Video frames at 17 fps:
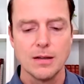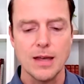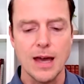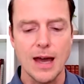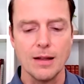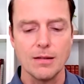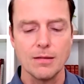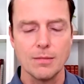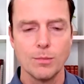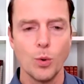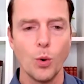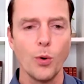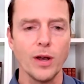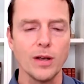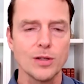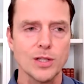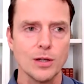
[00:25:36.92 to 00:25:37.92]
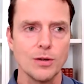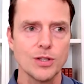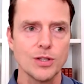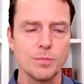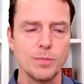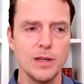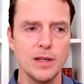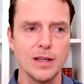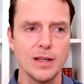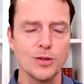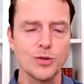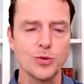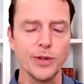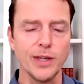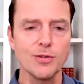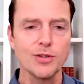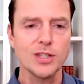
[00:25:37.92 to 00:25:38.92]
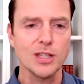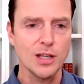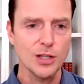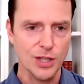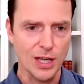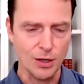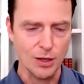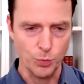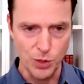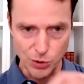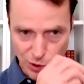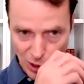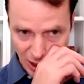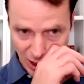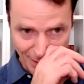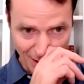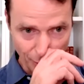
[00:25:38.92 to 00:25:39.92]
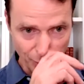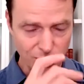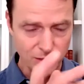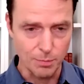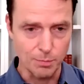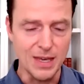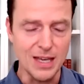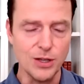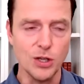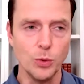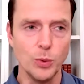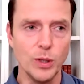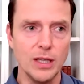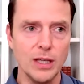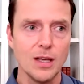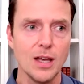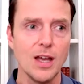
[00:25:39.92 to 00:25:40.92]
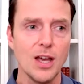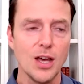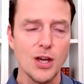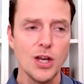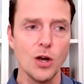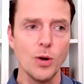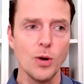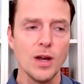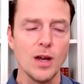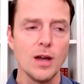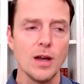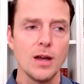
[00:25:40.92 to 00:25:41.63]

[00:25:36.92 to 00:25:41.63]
that mooring, so to speak. And it's really interesting because like when you're talking about with the meat you eat, you know,